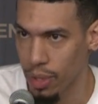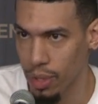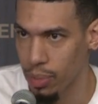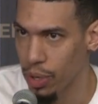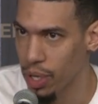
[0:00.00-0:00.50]

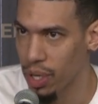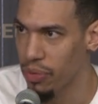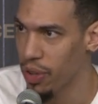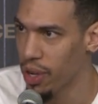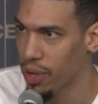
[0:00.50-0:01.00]
He's a pretty good
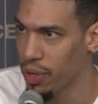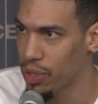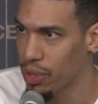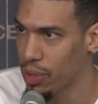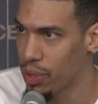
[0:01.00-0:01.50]
defender. You
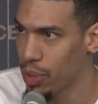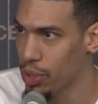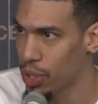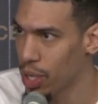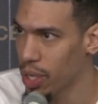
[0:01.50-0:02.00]
do
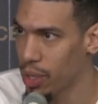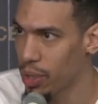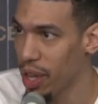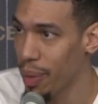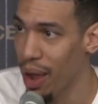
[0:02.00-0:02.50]
what you could. You
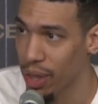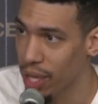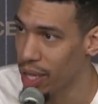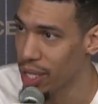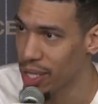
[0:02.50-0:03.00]
gave him an
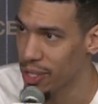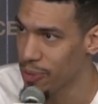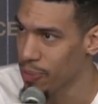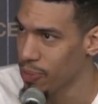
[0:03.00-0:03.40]
outlet at least.